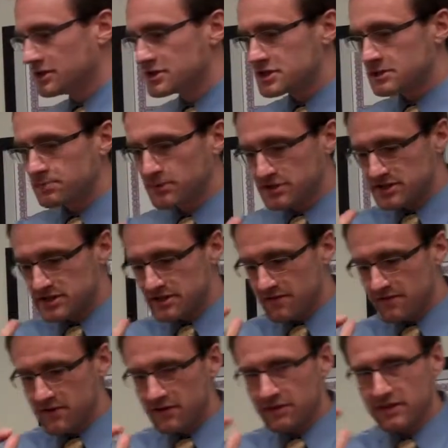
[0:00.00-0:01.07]

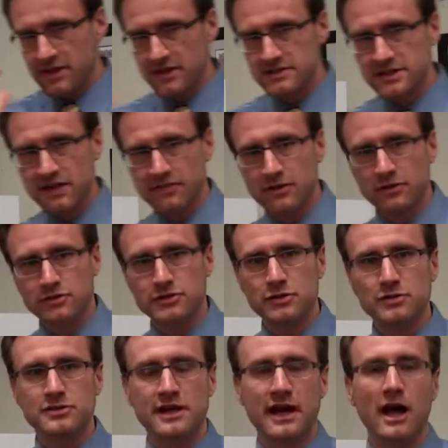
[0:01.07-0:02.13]
specific things that they'll
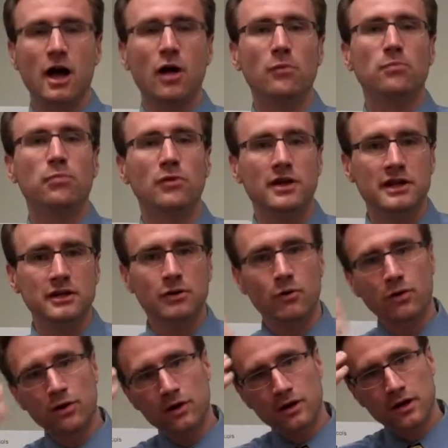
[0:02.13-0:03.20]
do to help bring
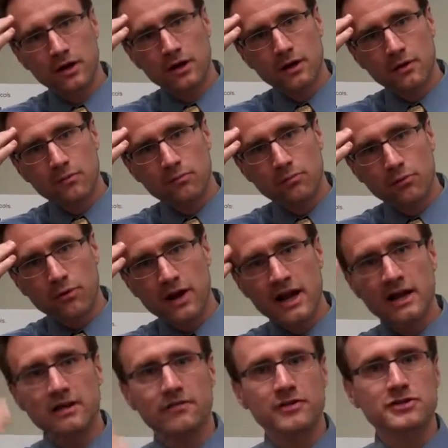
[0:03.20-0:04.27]
your
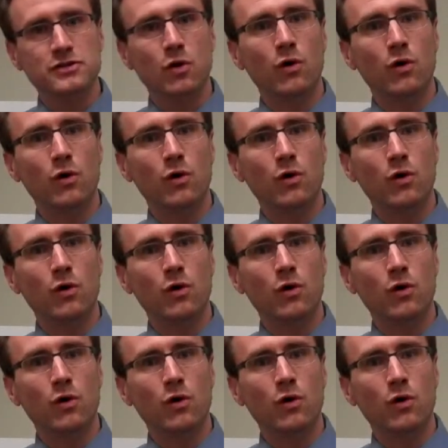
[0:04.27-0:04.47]
brain, if it's